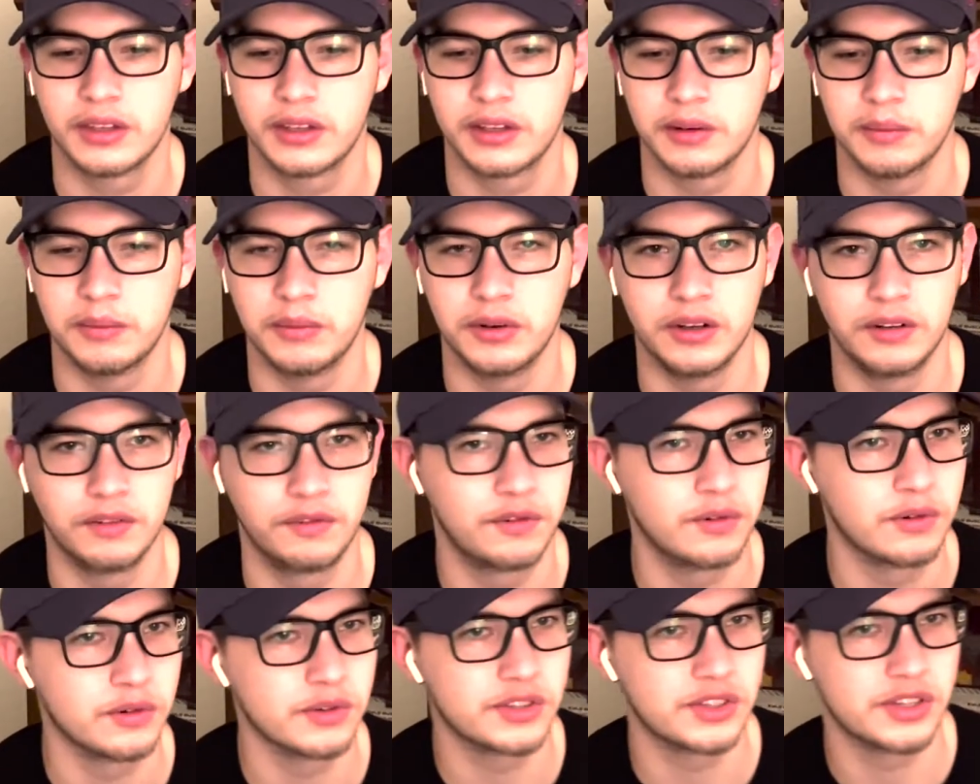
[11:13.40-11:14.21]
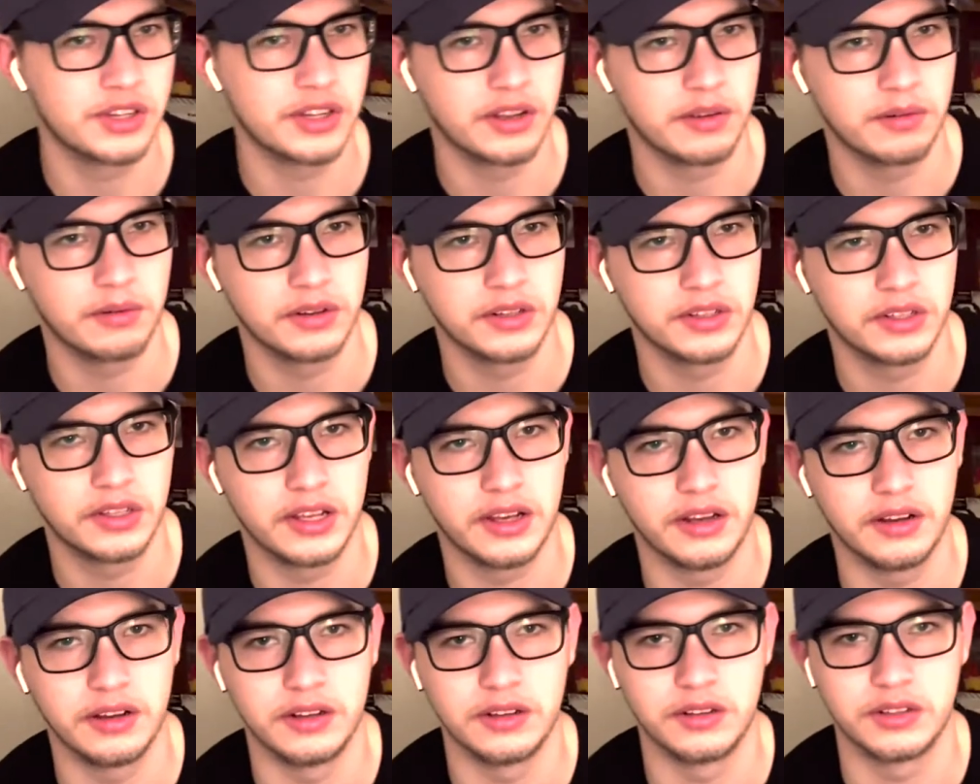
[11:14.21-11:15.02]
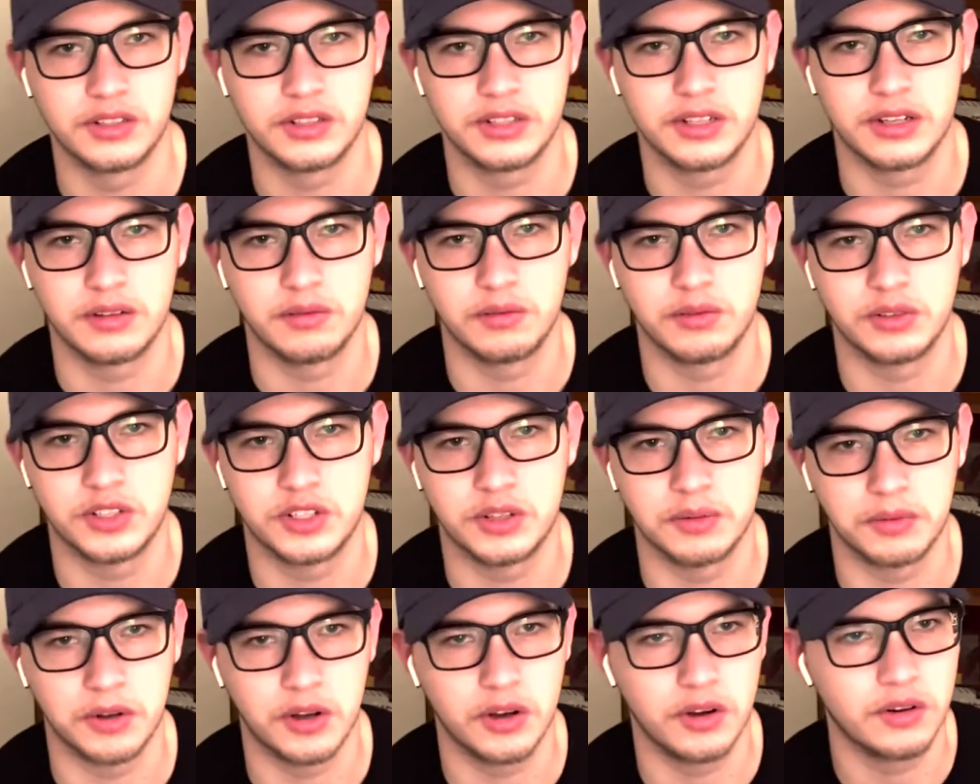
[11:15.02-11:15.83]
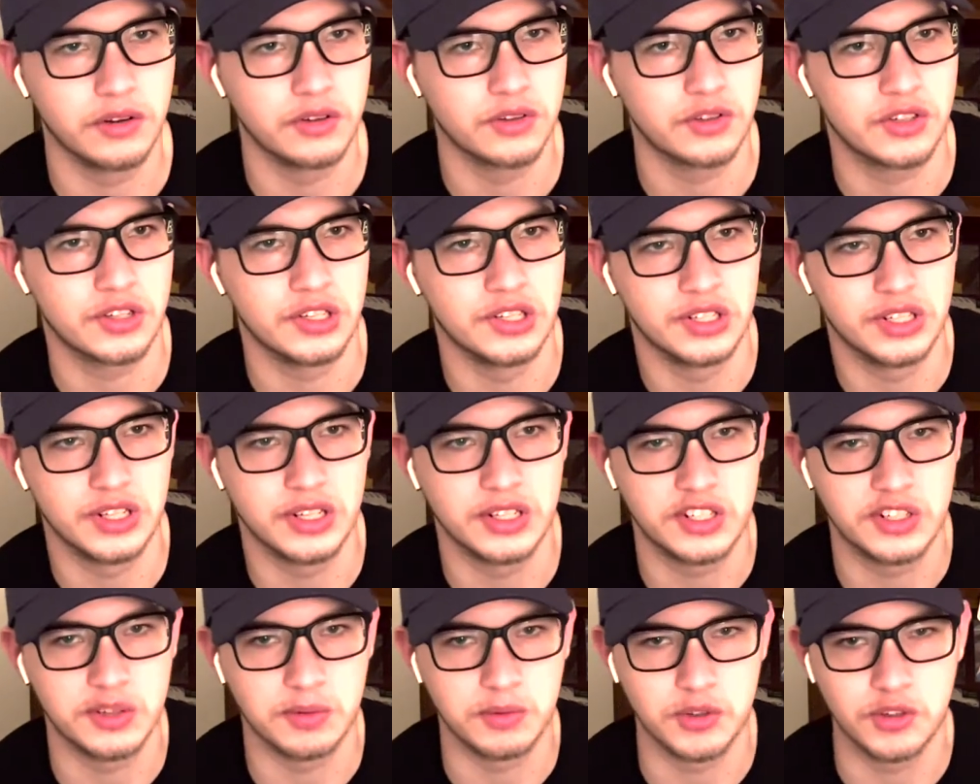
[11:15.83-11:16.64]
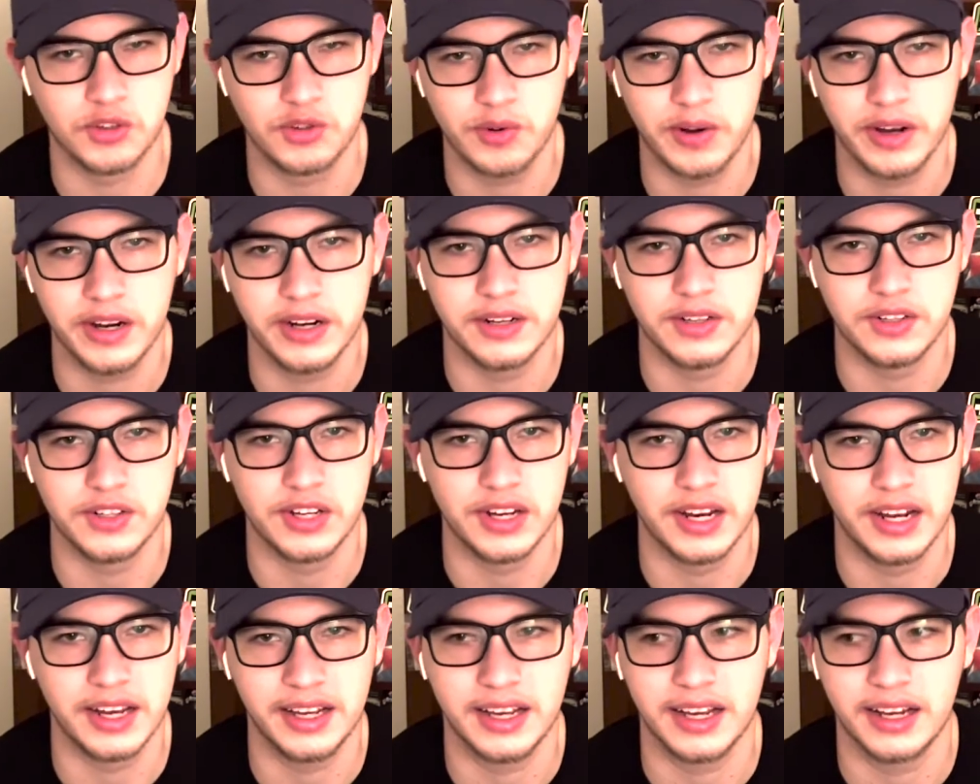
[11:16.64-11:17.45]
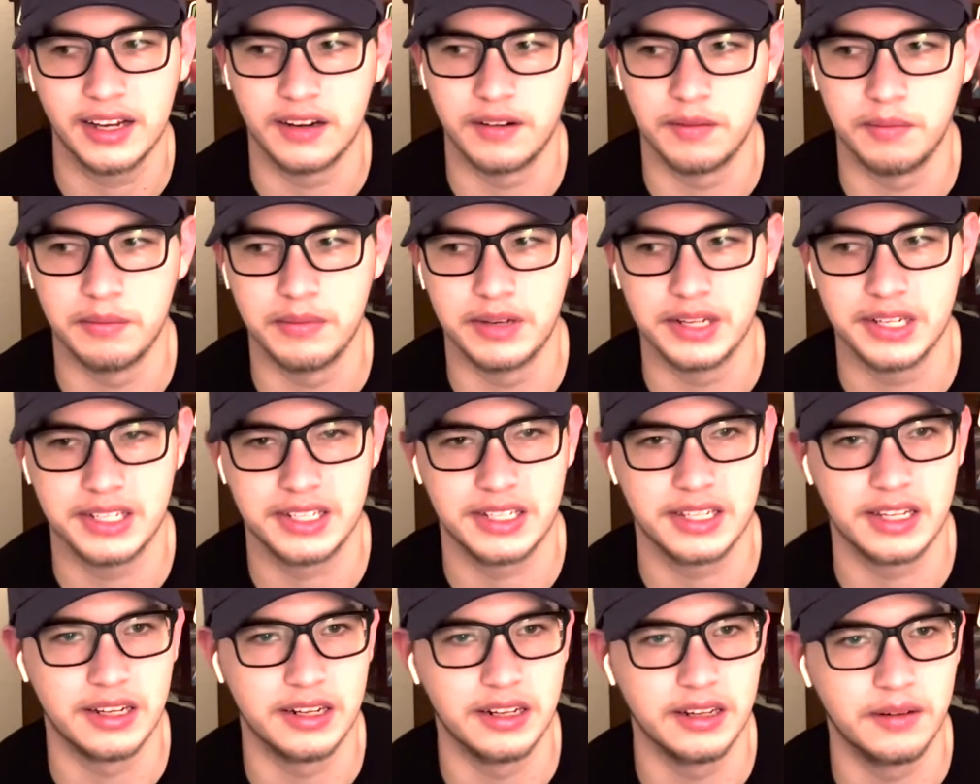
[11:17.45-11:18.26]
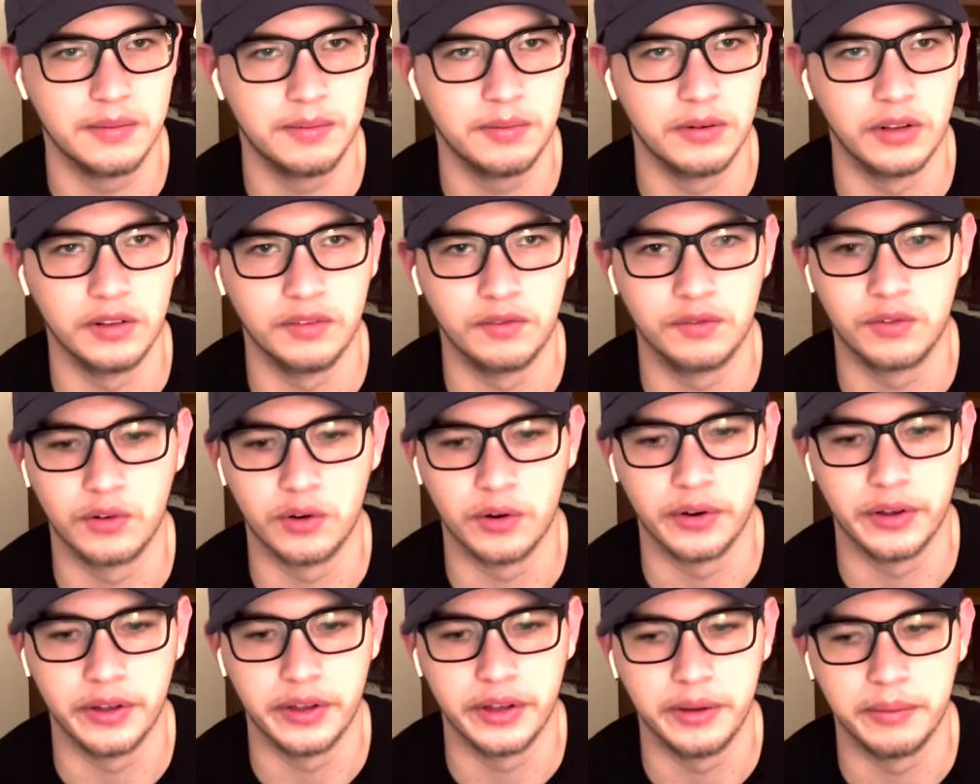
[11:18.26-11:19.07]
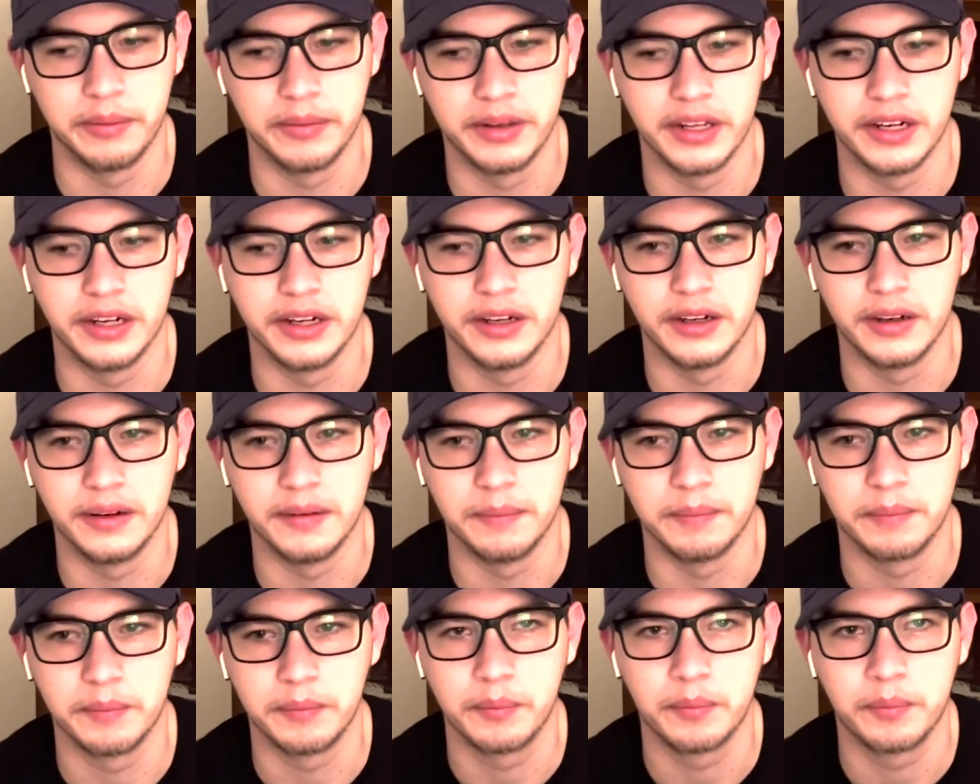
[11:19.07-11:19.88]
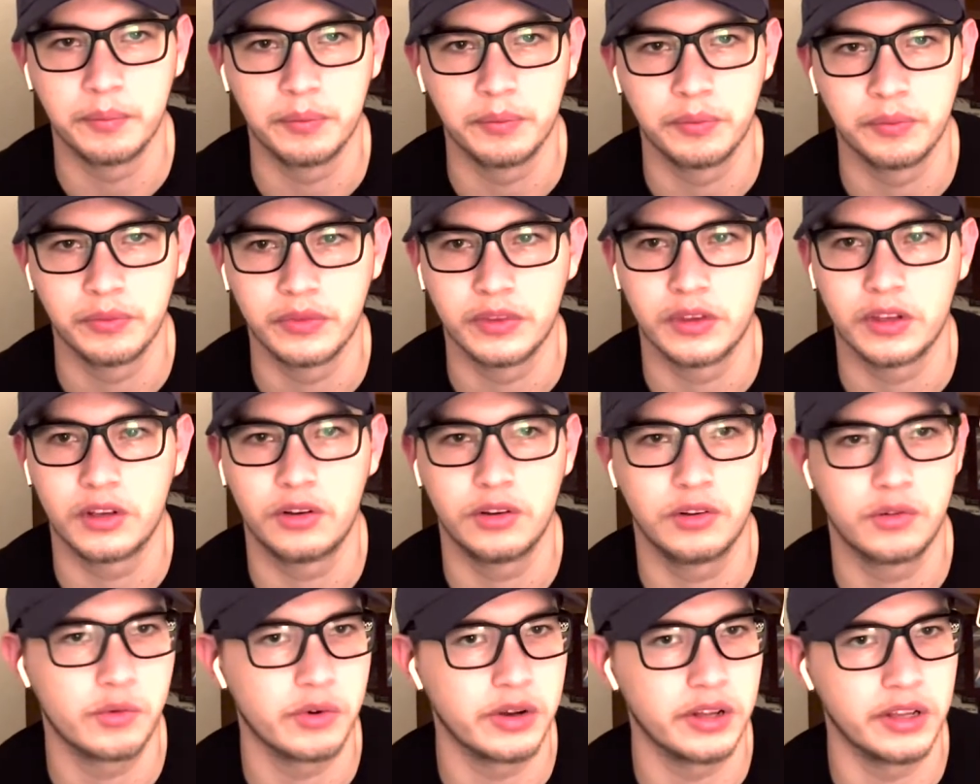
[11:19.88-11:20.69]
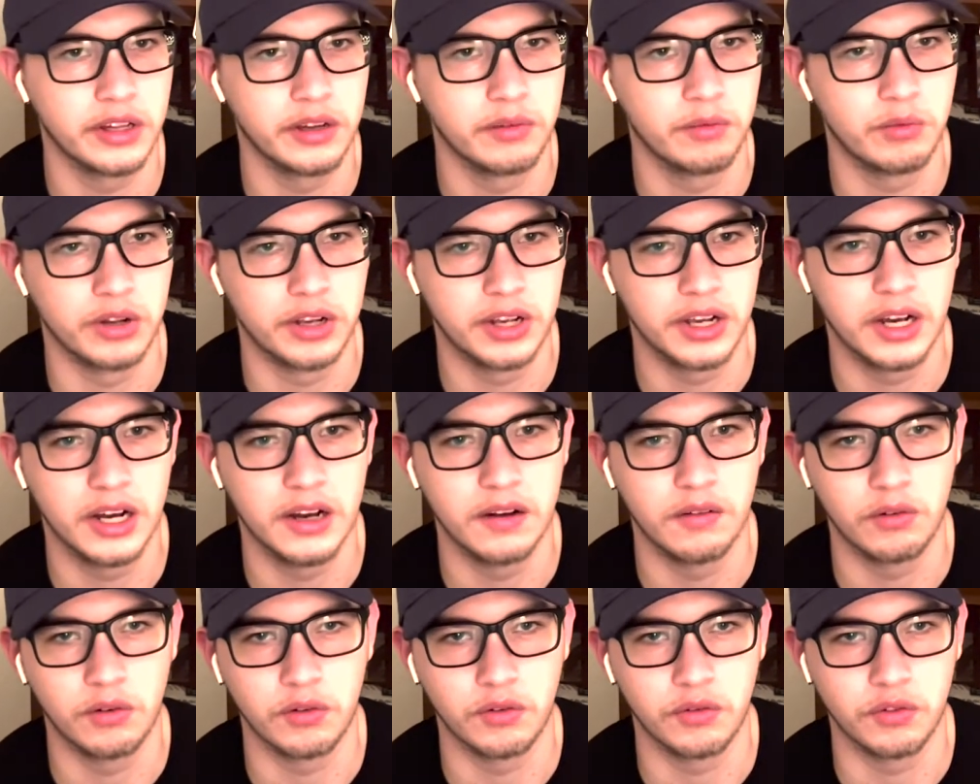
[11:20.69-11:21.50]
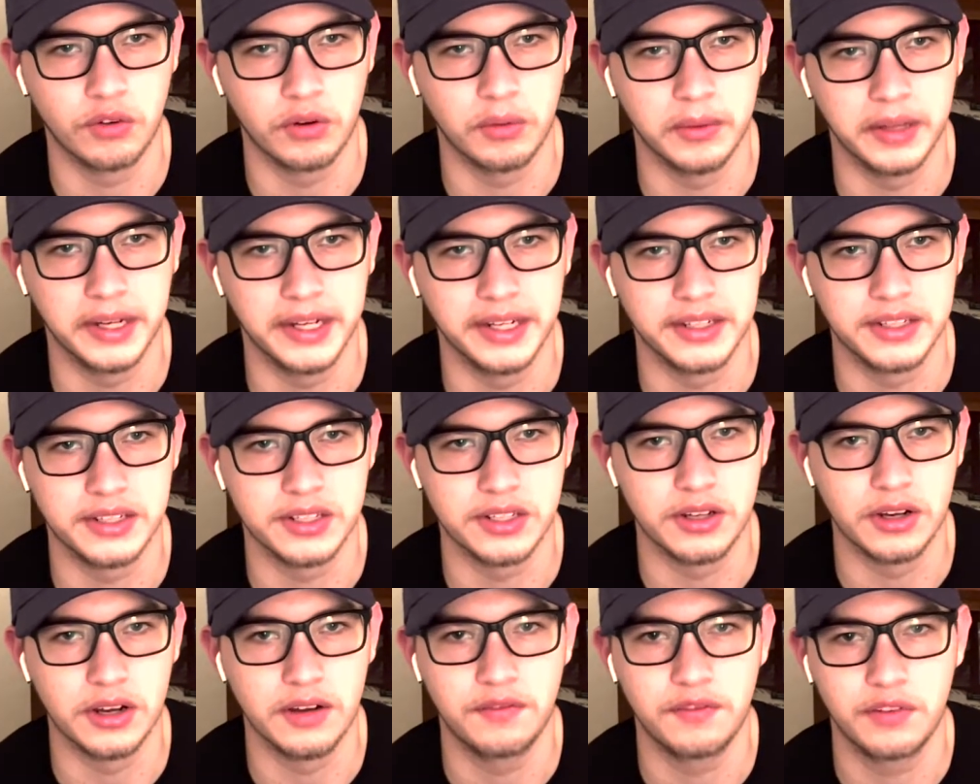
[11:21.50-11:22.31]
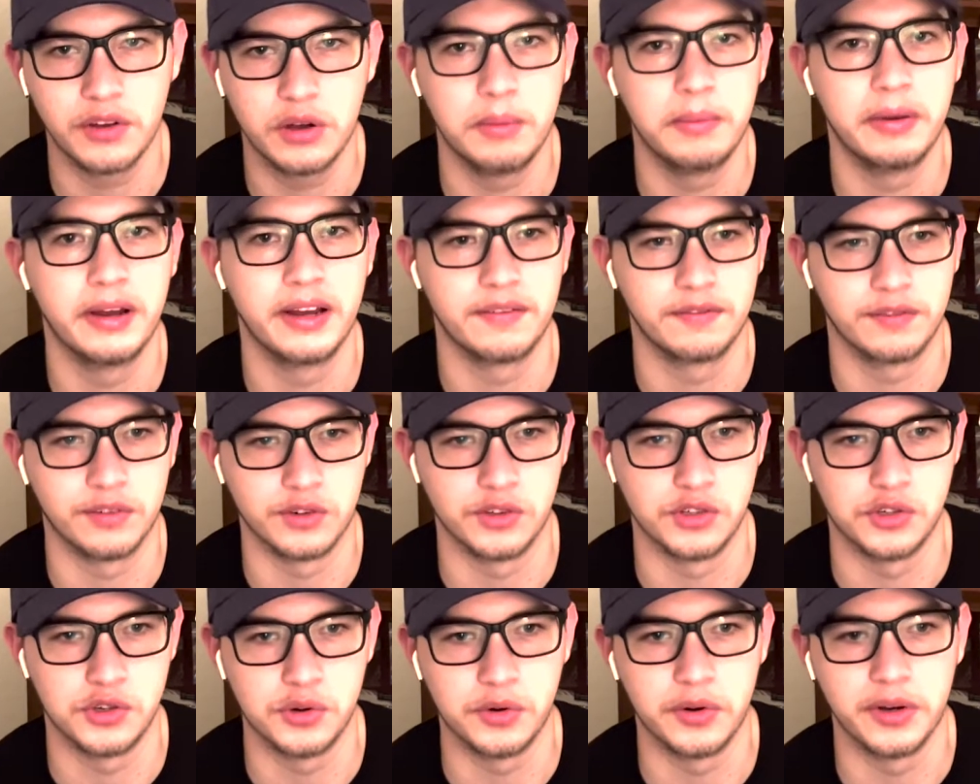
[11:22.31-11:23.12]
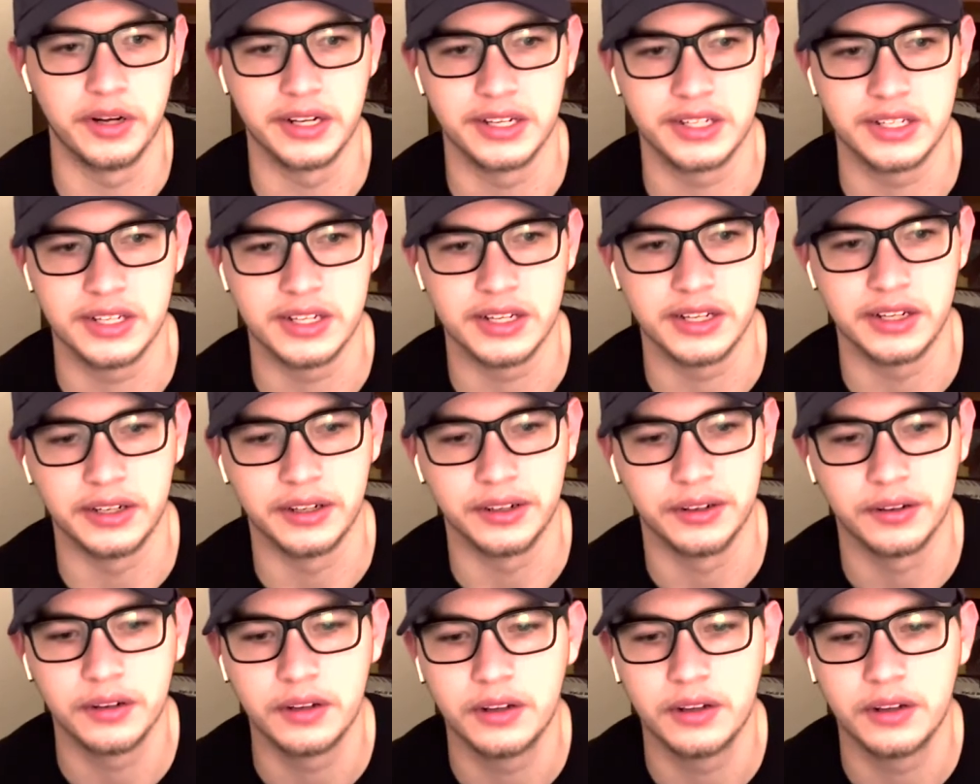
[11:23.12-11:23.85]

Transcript: unfortunately, with some cautions and some strategy, that kind of messed it up for him, and couldn't really recover from that. So I feel bad for Truex here.